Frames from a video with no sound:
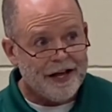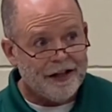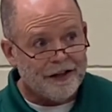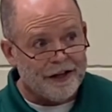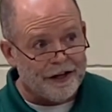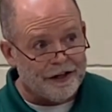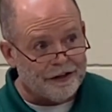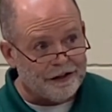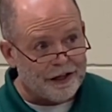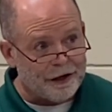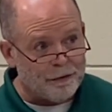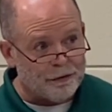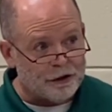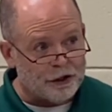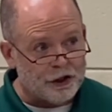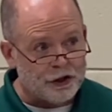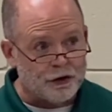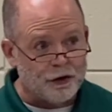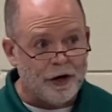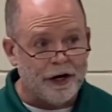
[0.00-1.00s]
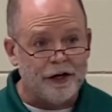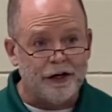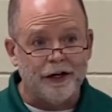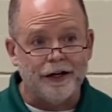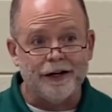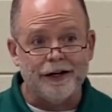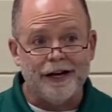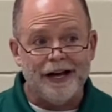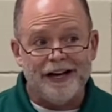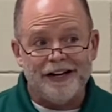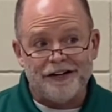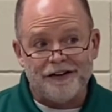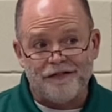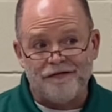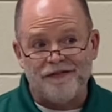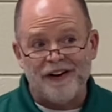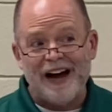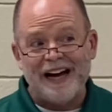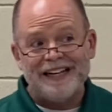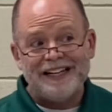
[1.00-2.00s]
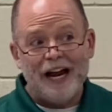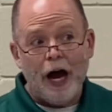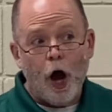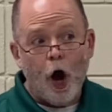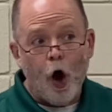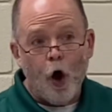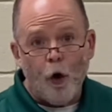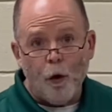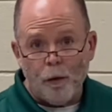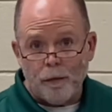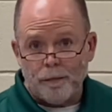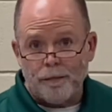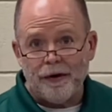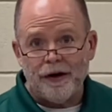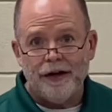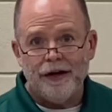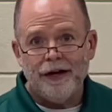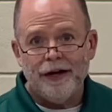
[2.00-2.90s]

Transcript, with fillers: They were struggling to find hope